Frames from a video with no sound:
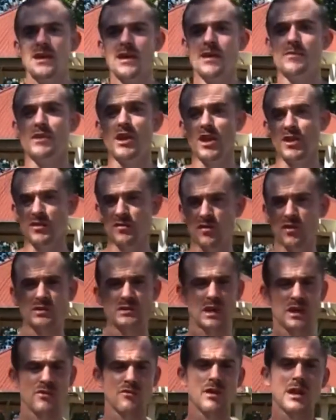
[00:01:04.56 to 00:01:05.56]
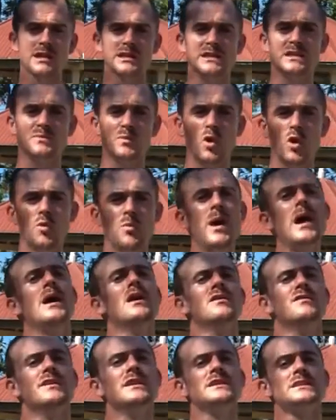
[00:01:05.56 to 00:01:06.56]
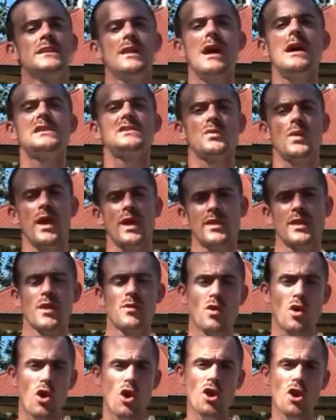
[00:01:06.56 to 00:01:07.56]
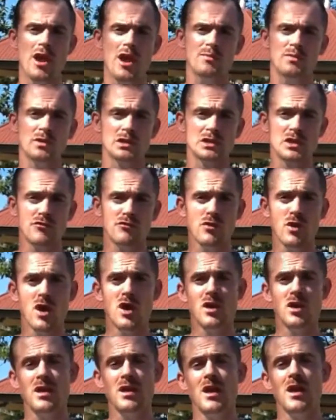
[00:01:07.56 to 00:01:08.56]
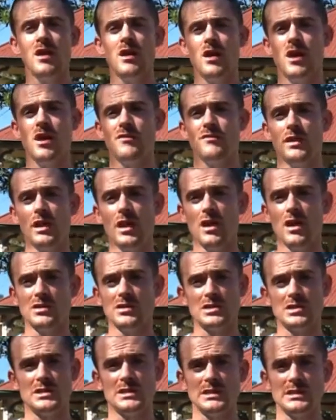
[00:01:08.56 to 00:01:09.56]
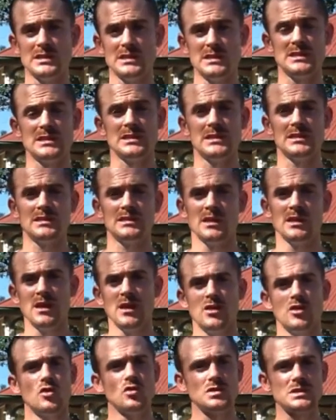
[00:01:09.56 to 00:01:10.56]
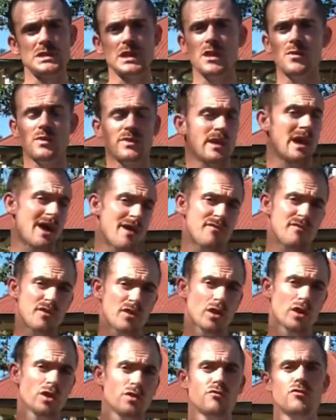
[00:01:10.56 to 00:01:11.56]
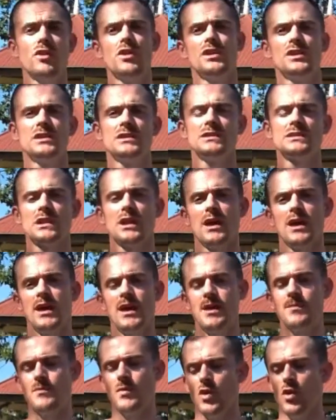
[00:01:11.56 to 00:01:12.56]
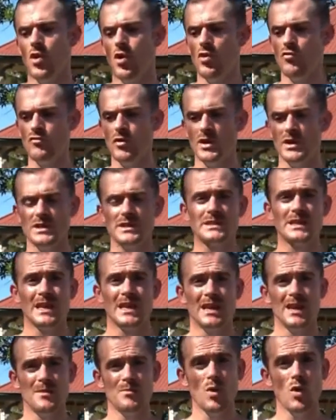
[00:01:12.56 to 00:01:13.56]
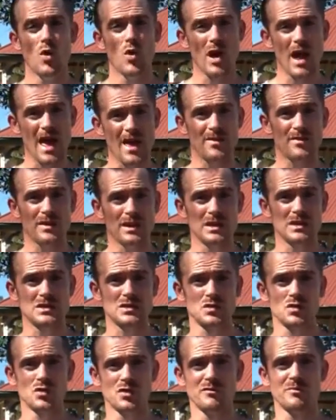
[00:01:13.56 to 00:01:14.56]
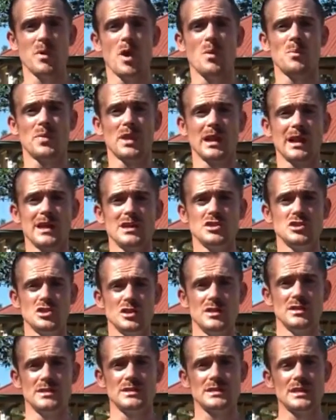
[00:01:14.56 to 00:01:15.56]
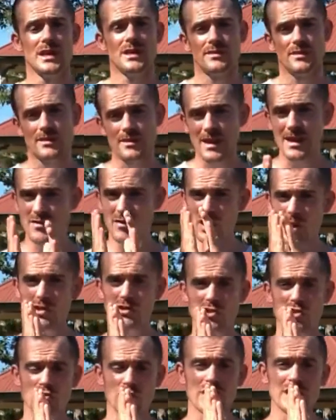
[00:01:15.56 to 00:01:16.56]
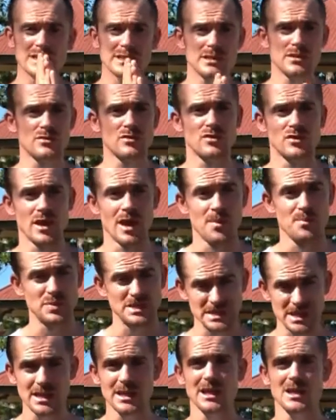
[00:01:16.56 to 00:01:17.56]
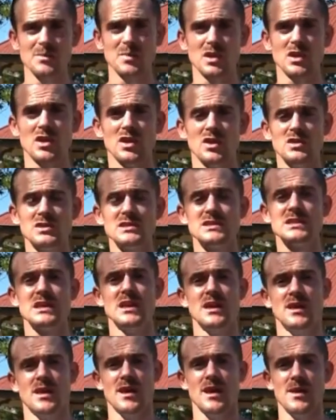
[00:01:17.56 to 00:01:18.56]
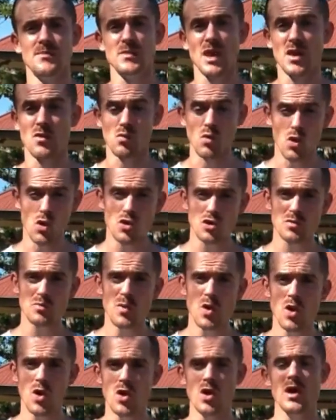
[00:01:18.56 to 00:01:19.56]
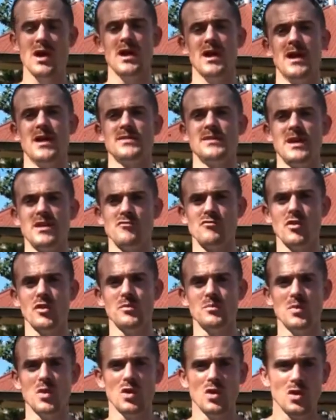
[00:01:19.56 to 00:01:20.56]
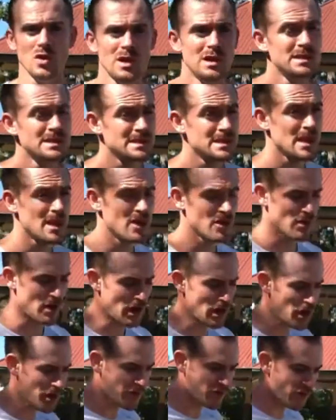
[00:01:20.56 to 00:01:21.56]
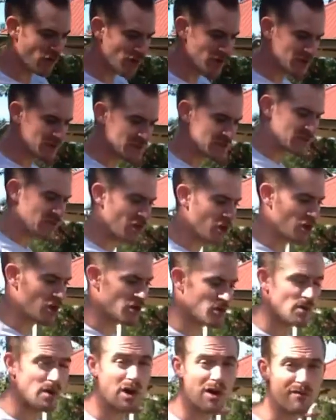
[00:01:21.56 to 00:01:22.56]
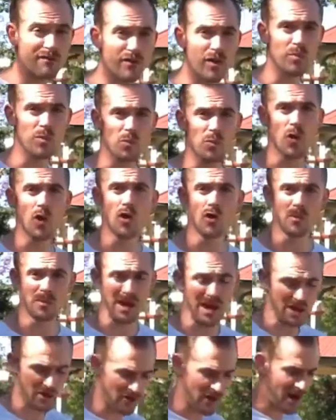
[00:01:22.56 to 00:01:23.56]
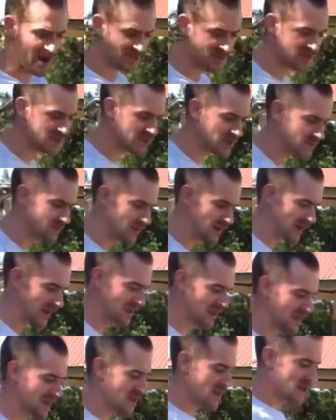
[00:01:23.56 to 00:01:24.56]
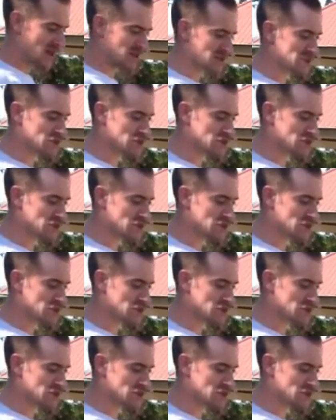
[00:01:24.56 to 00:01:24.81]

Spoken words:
Neanderthals had a really small pelvis, and that's why they were unable to run over large distances. You'll see with African runners or runners in more ethnic sort of populations that they're a lot straighter through there, particularly because they walk more and they run more. So a lot of runners who are from the poorer backgrounds generally are